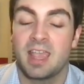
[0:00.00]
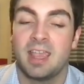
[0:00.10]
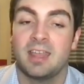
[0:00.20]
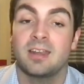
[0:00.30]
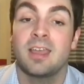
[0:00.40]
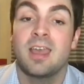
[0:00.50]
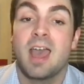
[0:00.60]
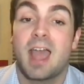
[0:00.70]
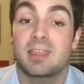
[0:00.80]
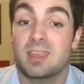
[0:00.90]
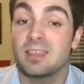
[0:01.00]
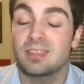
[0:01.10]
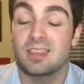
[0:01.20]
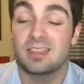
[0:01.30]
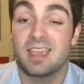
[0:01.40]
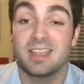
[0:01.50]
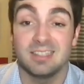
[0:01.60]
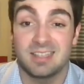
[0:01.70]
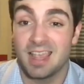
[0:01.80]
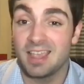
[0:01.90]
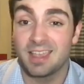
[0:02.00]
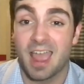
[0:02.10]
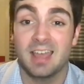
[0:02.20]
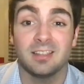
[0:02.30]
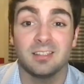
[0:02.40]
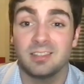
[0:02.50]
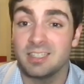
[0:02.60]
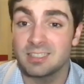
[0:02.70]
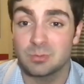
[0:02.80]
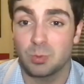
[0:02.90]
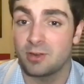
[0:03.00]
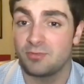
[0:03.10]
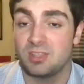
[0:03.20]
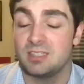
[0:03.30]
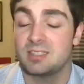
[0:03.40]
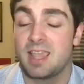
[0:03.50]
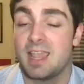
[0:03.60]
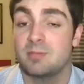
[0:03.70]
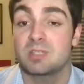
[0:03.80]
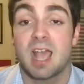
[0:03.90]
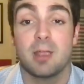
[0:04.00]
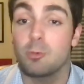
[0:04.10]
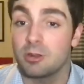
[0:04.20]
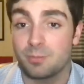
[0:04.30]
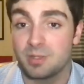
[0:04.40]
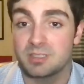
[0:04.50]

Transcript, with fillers: And I think that they can take at least one of these games. I wouldn't be